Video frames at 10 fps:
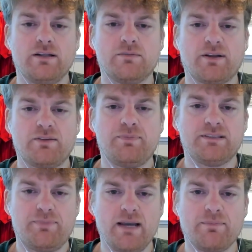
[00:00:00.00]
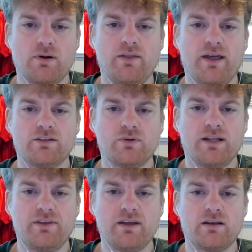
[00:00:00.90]
It's about the piece of paper, and that is what
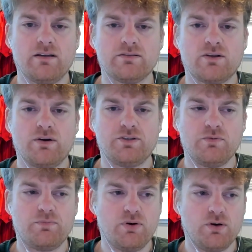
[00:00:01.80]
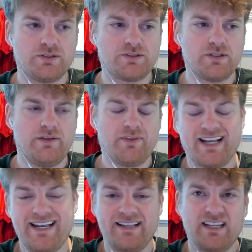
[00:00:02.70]
I think is going to push. And
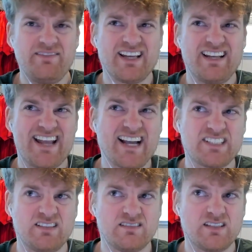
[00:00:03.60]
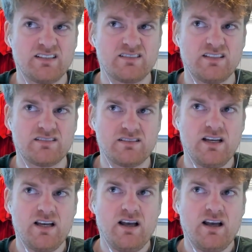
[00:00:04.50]
it's not even the connections. Like it's.